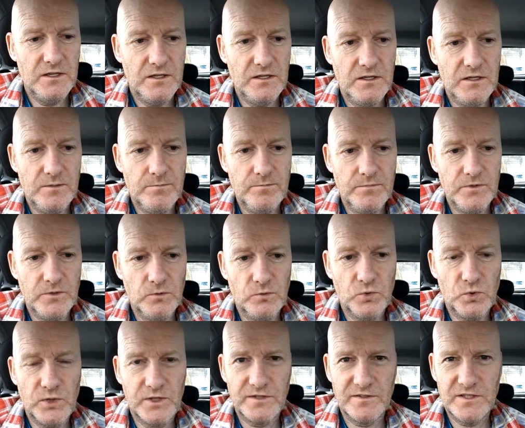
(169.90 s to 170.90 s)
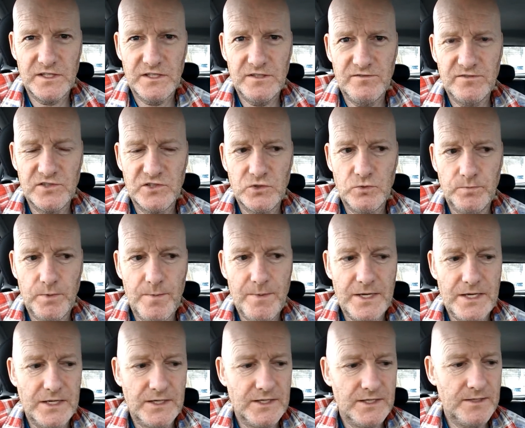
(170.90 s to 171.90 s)
Um, the old Kwik Save
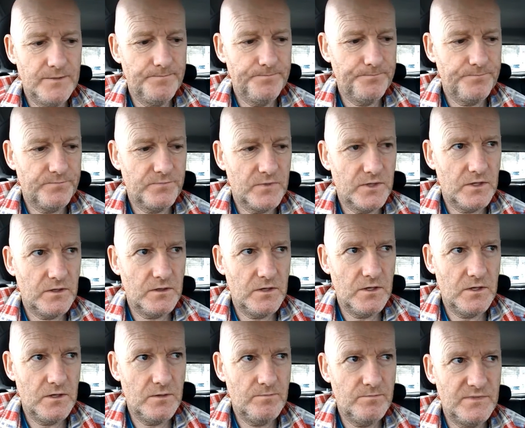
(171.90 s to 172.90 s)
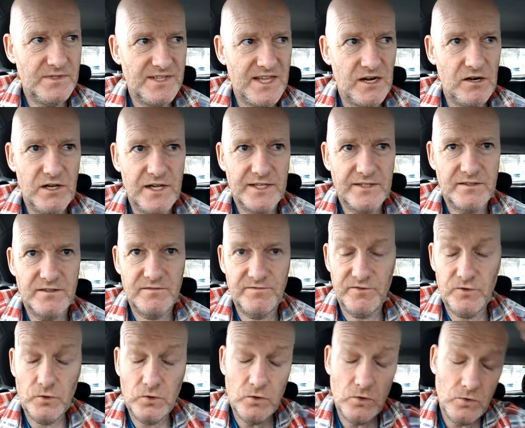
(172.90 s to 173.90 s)
supermarket. Um, derelict
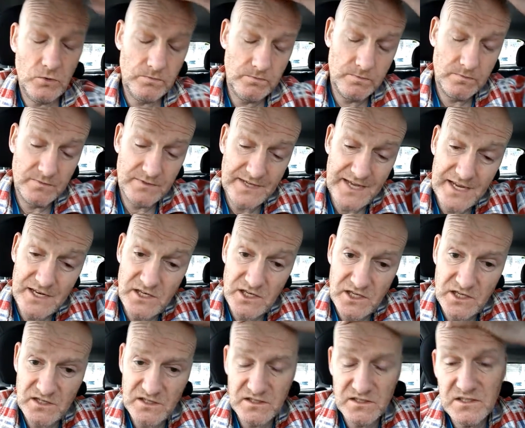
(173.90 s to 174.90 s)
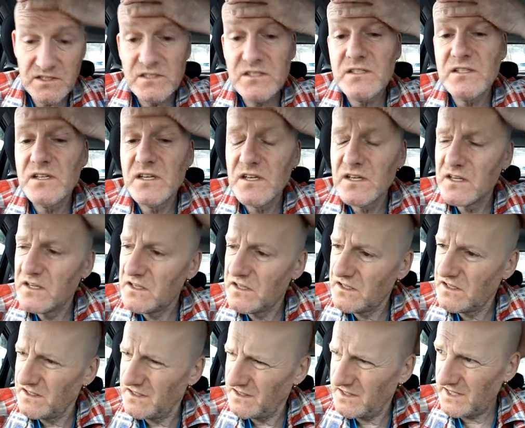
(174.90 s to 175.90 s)
for 10 years.
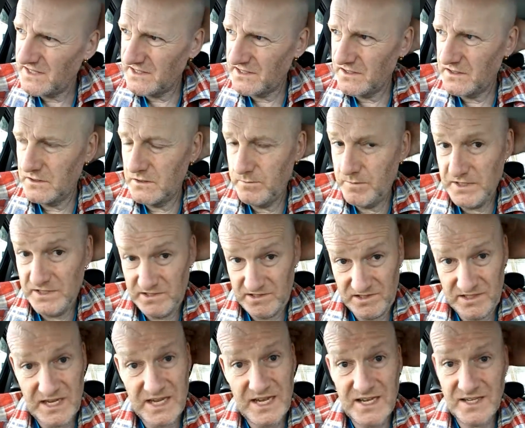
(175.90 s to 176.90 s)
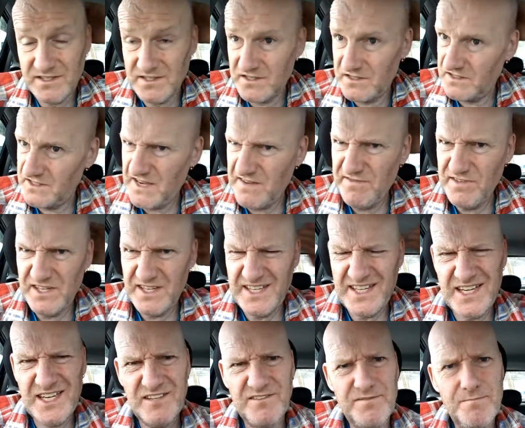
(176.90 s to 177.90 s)
That's going to be start seven and
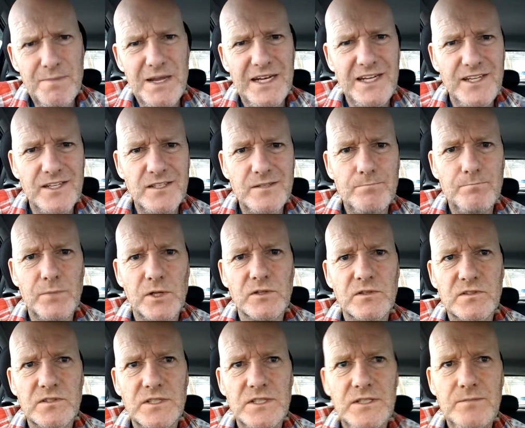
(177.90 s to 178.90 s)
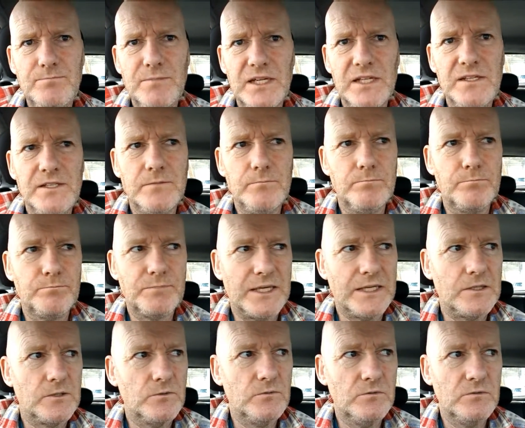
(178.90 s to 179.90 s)
a half million, multi-million
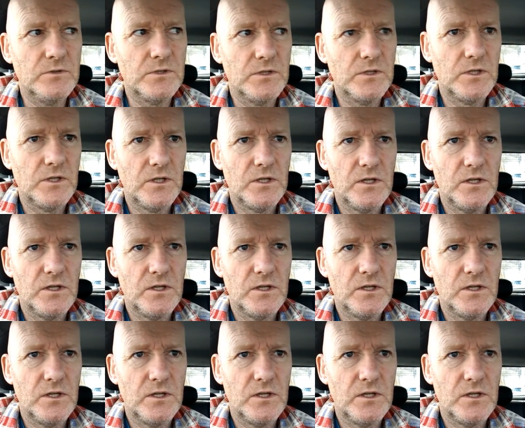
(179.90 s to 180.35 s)
pound